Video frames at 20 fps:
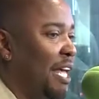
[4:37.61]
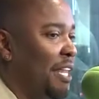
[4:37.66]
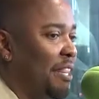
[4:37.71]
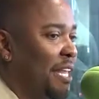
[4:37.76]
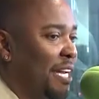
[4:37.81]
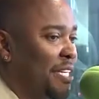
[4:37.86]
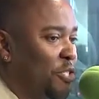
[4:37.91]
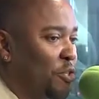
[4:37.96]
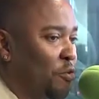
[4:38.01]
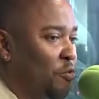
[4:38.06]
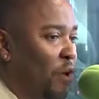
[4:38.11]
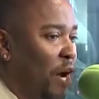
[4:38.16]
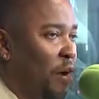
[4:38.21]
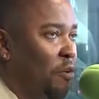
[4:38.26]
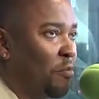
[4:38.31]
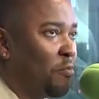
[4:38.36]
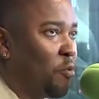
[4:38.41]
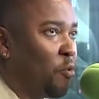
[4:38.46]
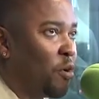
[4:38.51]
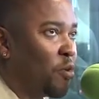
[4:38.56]
and that's your Ryan
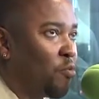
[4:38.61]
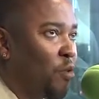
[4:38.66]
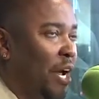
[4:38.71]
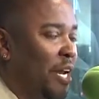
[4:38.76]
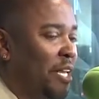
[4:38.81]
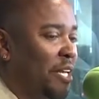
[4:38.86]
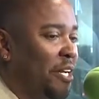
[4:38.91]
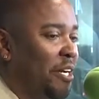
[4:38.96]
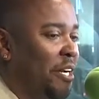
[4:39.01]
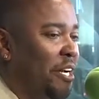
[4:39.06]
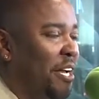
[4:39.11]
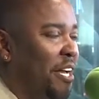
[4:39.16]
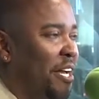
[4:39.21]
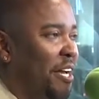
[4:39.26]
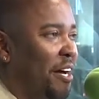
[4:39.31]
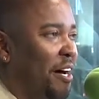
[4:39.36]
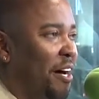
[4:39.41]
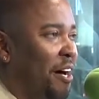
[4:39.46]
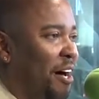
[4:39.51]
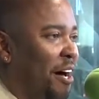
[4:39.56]
Report right here
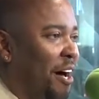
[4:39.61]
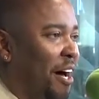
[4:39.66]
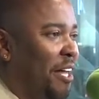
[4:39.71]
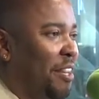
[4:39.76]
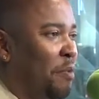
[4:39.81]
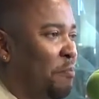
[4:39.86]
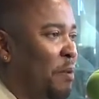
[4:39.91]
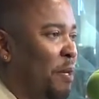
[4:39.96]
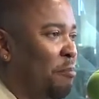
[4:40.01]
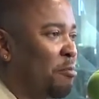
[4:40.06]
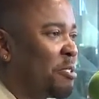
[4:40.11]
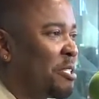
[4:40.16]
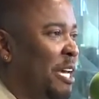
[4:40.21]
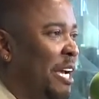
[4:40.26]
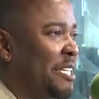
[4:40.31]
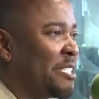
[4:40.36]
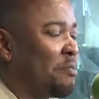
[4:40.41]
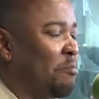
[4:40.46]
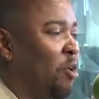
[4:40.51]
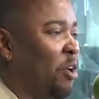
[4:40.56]
on the People
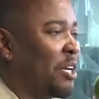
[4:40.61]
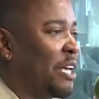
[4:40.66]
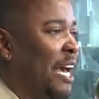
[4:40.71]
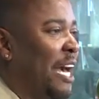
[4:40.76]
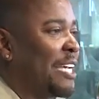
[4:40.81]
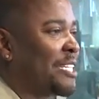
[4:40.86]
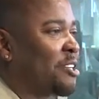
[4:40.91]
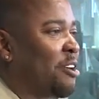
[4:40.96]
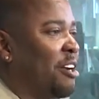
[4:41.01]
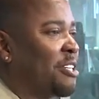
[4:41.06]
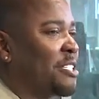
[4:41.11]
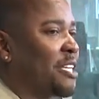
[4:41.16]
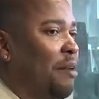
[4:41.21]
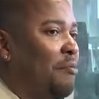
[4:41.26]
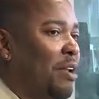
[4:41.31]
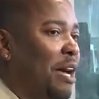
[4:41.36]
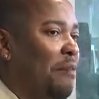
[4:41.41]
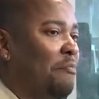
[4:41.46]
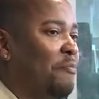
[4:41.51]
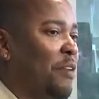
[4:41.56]
Station. More gas cards
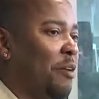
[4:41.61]
coming up.